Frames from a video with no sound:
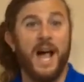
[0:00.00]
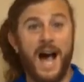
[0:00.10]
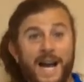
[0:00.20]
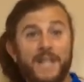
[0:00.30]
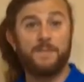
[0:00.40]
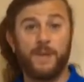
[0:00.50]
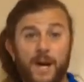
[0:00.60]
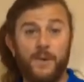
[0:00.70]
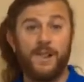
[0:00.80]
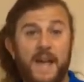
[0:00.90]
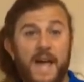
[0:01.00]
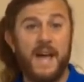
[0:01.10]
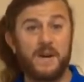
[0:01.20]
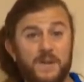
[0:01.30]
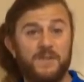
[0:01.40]
I get to play with
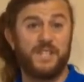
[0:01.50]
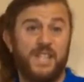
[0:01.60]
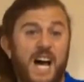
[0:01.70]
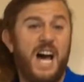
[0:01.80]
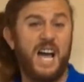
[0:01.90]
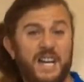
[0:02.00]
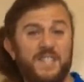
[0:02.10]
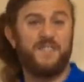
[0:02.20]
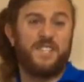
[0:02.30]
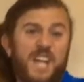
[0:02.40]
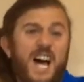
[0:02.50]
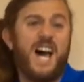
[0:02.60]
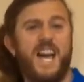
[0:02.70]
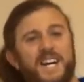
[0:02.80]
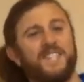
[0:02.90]
Legos for science, for
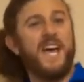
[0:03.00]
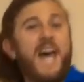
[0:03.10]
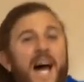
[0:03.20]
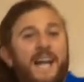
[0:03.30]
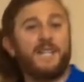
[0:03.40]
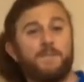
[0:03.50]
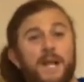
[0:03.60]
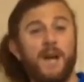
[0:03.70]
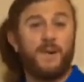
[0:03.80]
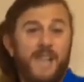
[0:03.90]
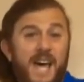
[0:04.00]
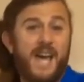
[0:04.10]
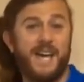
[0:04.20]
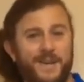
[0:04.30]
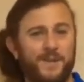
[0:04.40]
science. I get to play with
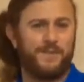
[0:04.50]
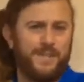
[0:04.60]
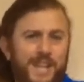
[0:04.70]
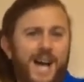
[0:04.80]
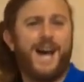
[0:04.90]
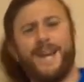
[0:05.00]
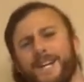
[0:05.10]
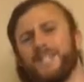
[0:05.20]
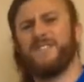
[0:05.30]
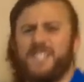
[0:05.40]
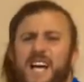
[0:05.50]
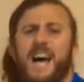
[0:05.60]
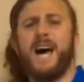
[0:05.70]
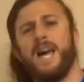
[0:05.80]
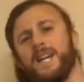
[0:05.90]
Legos for science, for
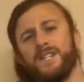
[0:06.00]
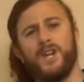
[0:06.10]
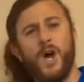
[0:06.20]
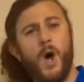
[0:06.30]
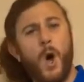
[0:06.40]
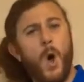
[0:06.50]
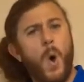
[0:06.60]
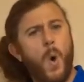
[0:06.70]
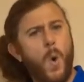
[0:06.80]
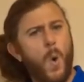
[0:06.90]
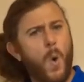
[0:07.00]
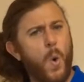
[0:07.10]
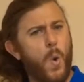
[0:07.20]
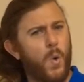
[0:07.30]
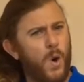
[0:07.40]
science. Oh,
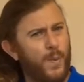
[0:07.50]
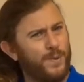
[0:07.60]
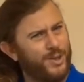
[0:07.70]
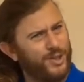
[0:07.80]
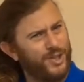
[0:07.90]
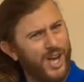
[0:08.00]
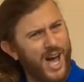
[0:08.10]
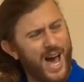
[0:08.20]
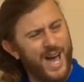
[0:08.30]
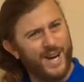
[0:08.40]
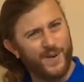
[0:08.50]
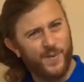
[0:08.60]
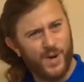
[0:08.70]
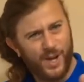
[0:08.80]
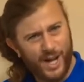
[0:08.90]
whoops, I didn't
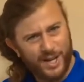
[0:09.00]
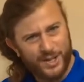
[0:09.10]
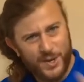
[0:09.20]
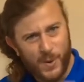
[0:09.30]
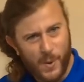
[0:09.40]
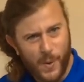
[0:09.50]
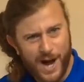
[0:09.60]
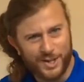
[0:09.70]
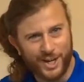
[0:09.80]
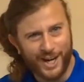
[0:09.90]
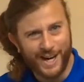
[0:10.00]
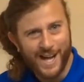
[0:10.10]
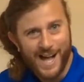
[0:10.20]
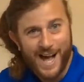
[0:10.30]
realize you were watching.